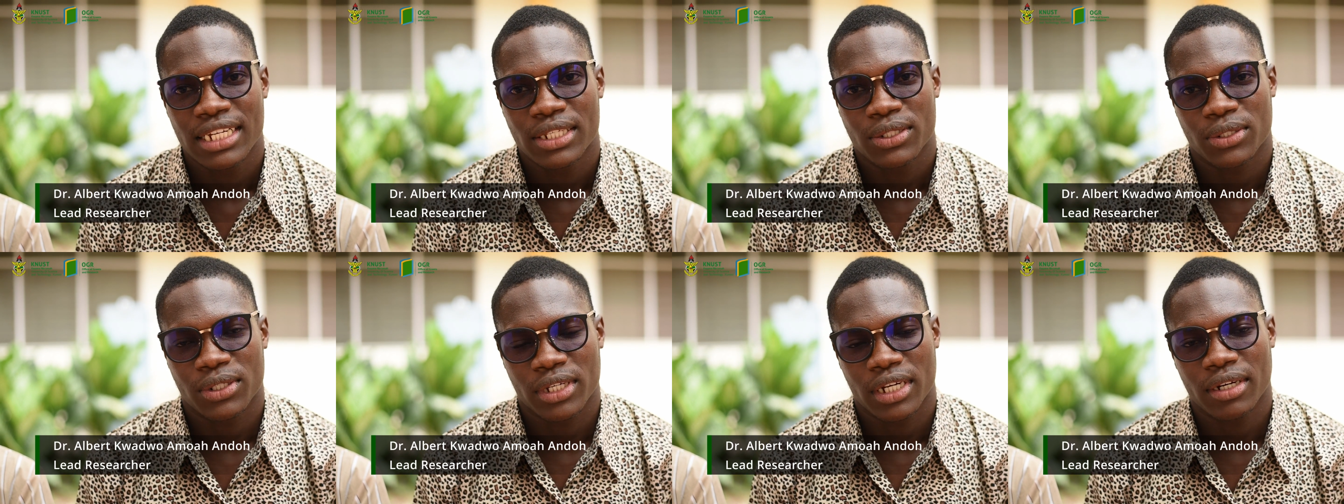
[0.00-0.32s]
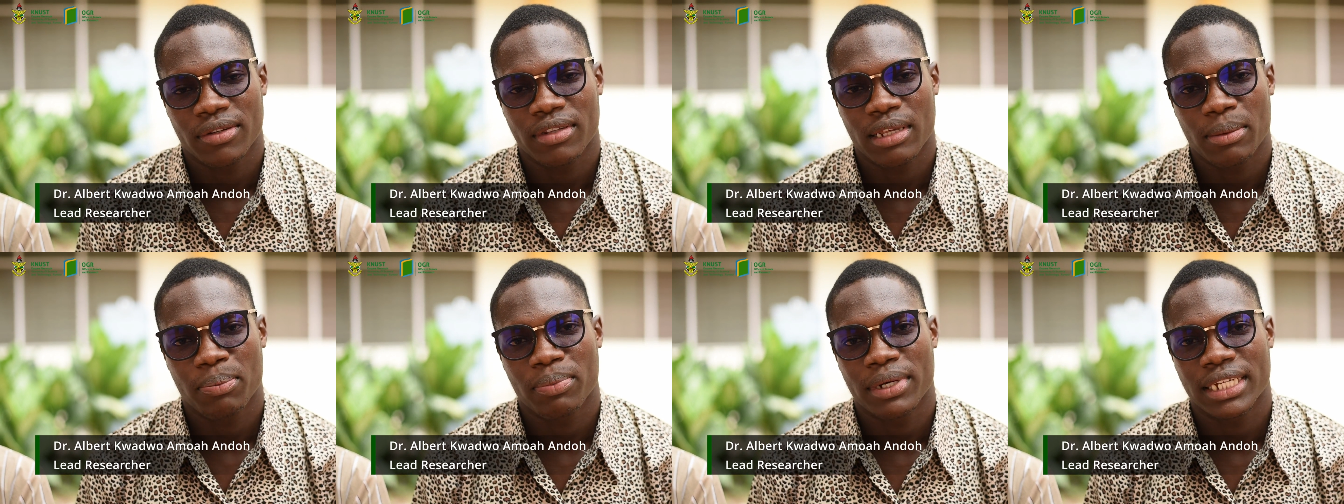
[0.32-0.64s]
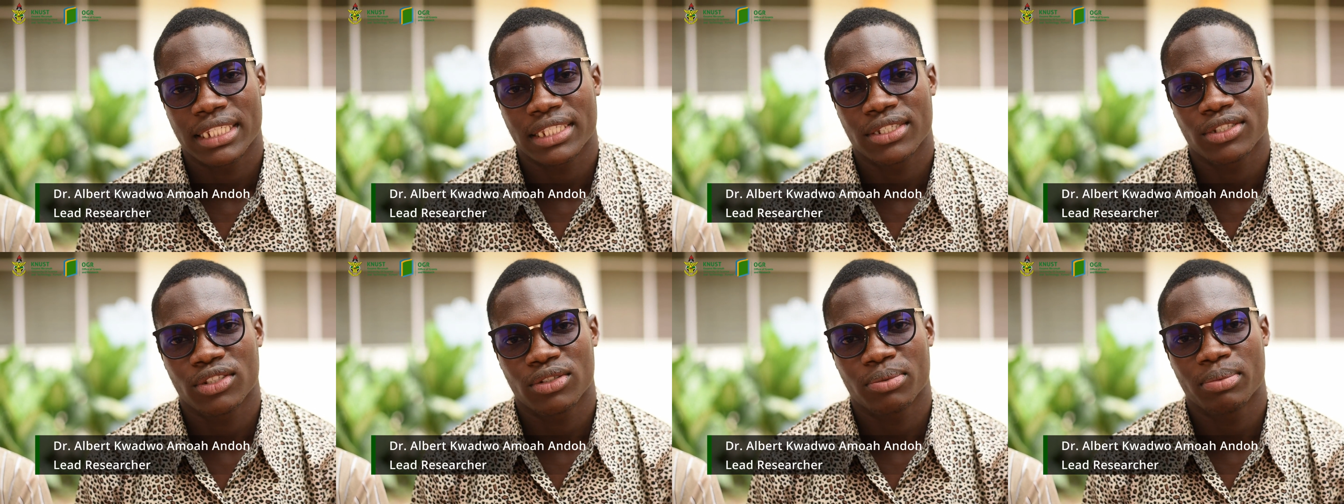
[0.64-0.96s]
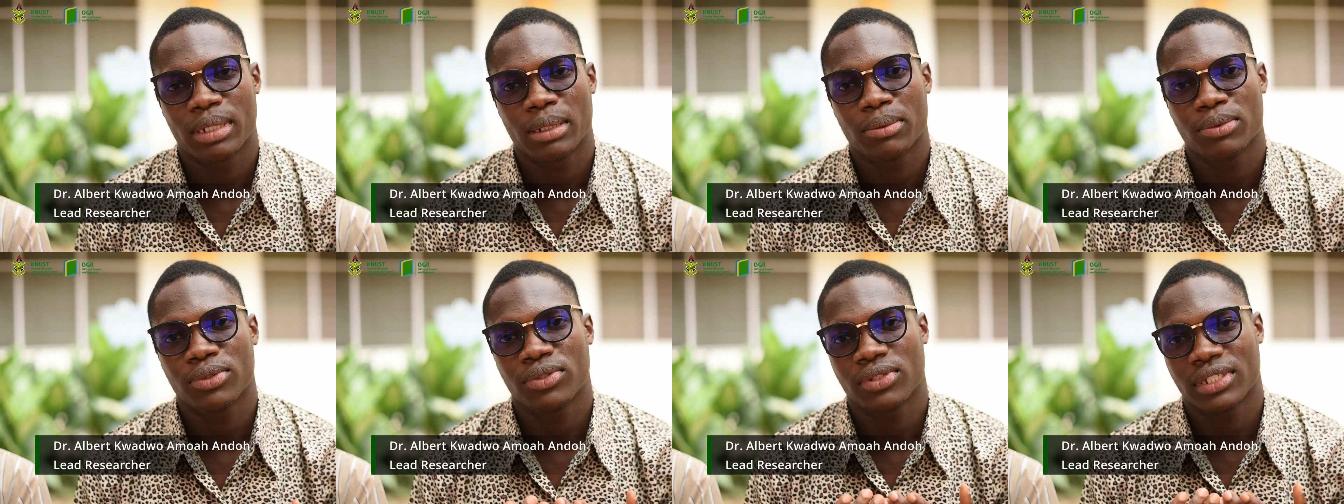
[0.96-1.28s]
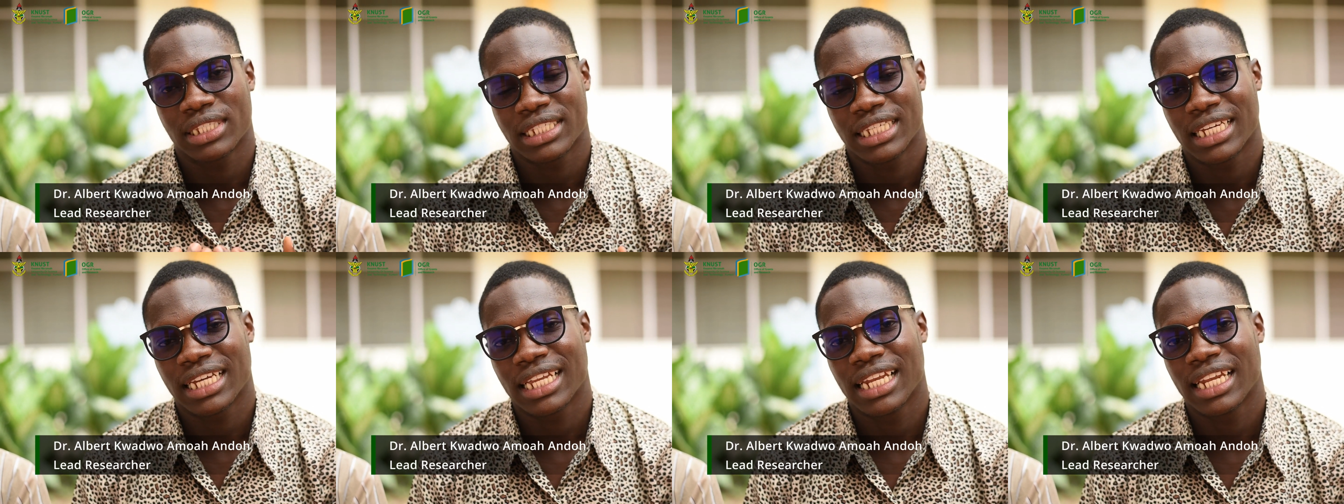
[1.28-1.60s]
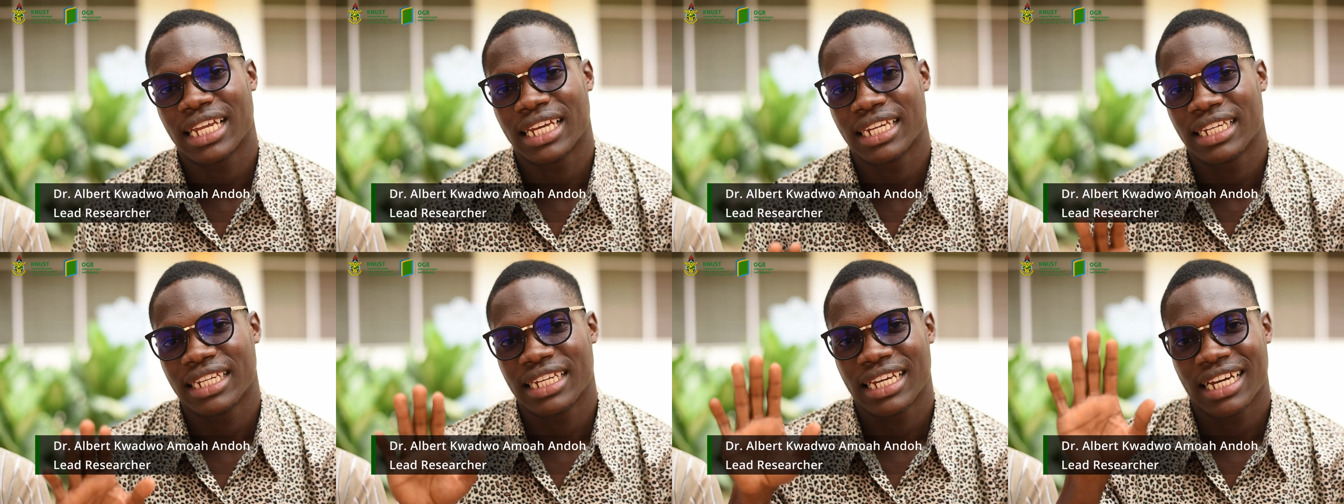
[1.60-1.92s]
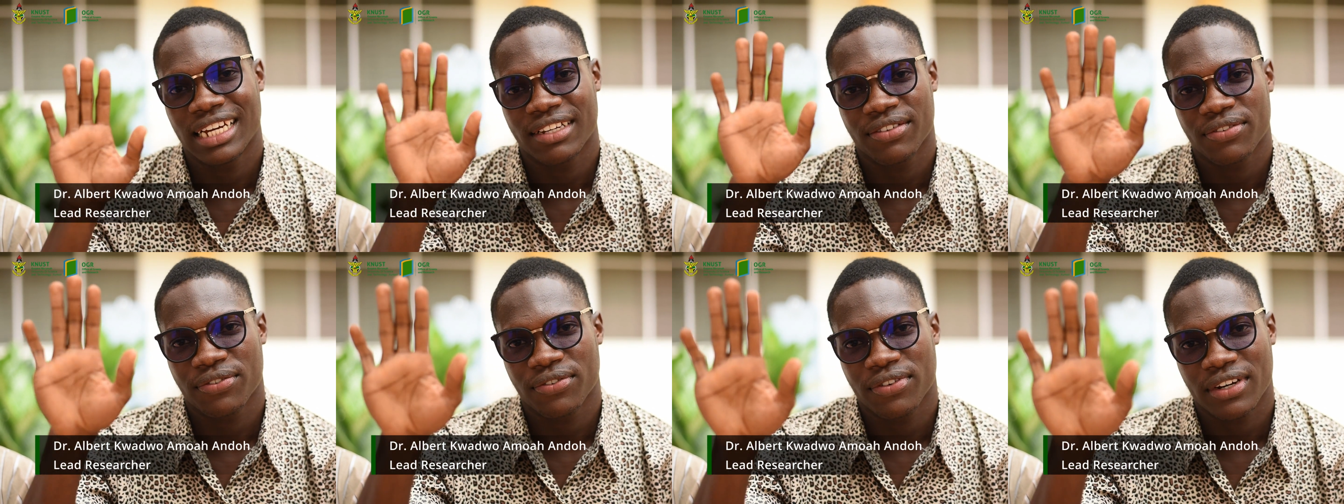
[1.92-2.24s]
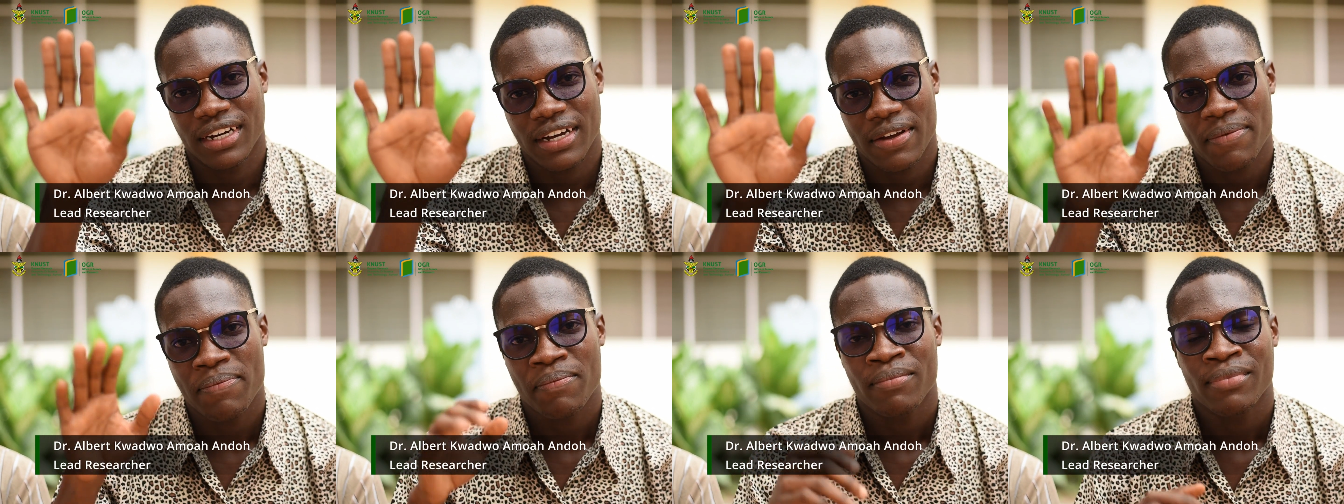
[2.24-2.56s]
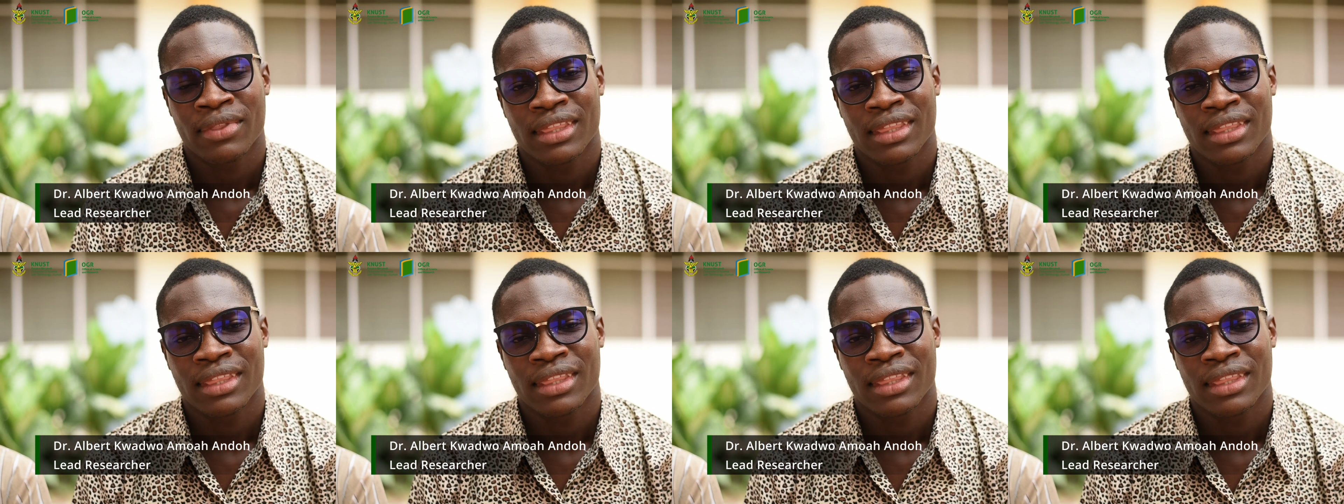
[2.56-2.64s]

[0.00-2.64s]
to help the person to be able to see clearly at far.